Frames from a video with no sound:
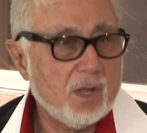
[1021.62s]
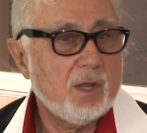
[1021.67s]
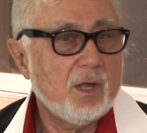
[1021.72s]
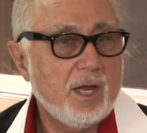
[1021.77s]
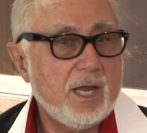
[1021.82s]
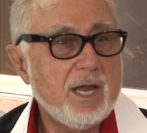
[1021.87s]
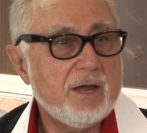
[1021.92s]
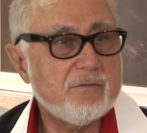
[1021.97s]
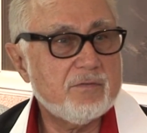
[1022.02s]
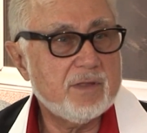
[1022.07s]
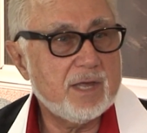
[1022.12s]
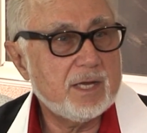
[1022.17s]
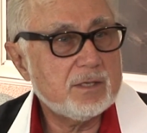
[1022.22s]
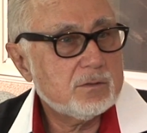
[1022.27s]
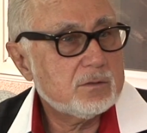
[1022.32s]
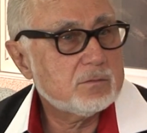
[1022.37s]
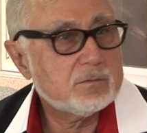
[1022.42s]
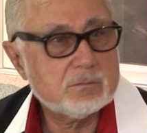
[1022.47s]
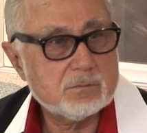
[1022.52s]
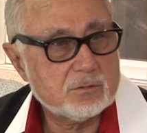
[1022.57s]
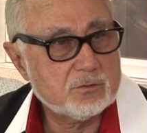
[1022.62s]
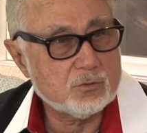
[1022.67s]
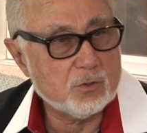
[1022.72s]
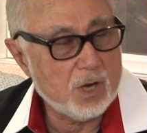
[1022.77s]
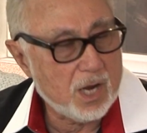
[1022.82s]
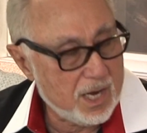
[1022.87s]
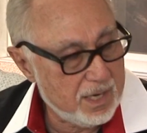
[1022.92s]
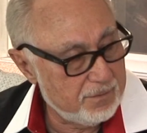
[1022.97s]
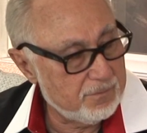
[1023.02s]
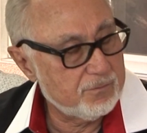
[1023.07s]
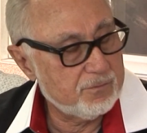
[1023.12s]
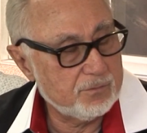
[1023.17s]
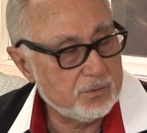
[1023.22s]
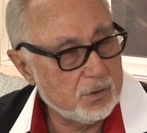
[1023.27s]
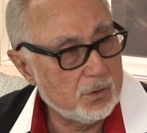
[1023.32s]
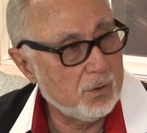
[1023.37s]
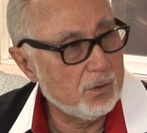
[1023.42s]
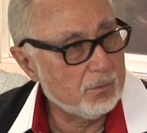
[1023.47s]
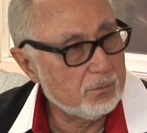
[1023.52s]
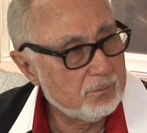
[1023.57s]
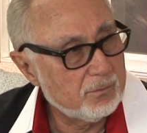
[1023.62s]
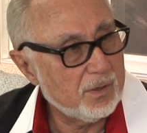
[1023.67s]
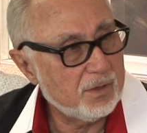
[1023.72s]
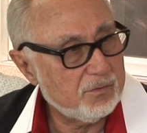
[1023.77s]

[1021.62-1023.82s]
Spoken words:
have that drive, you know. I